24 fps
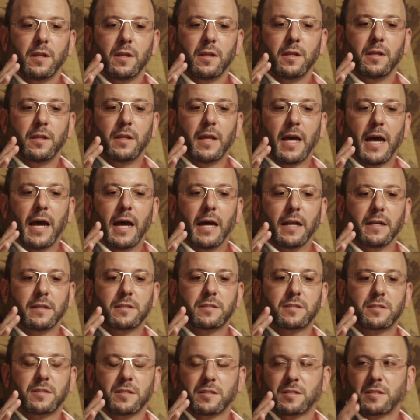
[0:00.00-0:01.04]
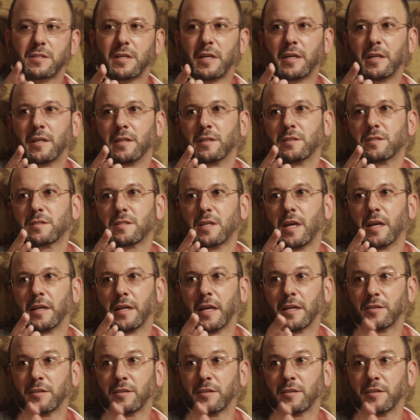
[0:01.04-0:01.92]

that sustains and